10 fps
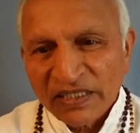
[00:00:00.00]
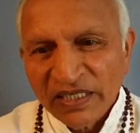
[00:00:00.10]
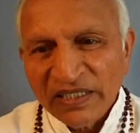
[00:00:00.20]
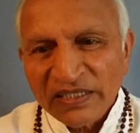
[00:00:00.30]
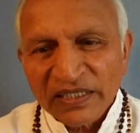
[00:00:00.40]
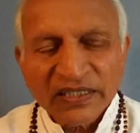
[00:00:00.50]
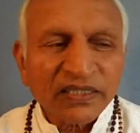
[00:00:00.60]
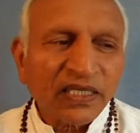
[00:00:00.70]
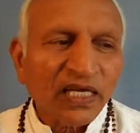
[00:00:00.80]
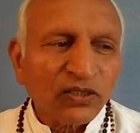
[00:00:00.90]

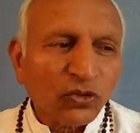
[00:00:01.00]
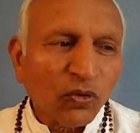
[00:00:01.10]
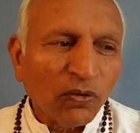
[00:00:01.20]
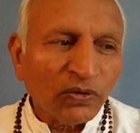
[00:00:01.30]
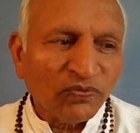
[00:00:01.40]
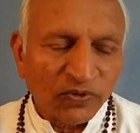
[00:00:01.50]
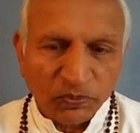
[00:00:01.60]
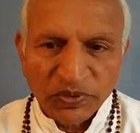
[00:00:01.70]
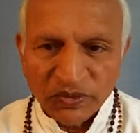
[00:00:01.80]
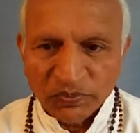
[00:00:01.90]
Religions are taught for
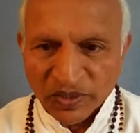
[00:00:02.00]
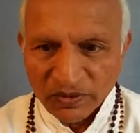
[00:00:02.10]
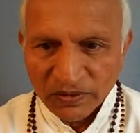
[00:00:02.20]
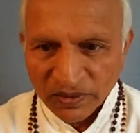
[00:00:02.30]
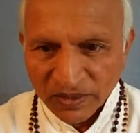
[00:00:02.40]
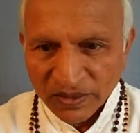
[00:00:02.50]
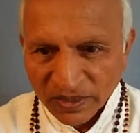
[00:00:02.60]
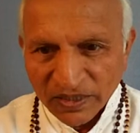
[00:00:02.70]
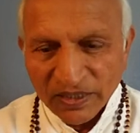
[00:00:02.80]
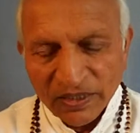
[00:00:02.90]
people
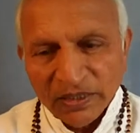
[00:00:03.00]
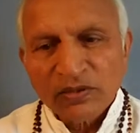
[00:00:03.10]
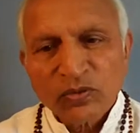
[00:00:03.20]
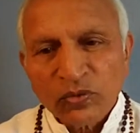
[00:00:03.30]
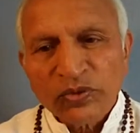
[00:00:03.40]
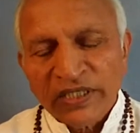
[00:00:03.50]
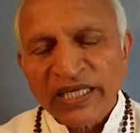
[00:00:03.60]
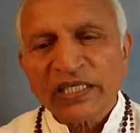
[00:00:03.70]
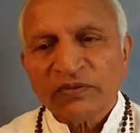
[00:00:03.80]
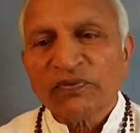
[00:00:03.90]
to
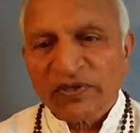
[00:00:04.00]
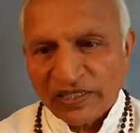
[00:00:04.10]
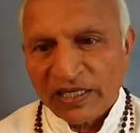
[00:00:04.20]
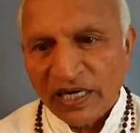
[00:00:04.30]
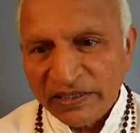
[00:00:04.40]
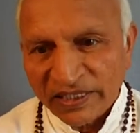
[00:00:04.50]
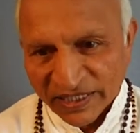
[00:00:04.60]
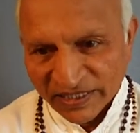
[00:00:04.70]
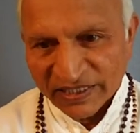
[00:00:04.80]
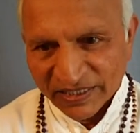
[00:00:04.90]
take it for
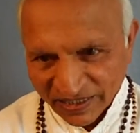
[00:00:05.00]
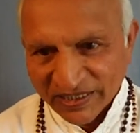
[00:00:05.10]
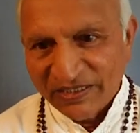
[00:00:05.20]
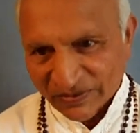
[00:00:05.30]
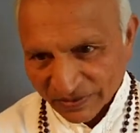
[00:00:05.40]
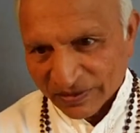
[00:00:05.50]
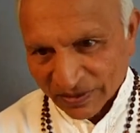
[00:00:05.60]
granted, you know?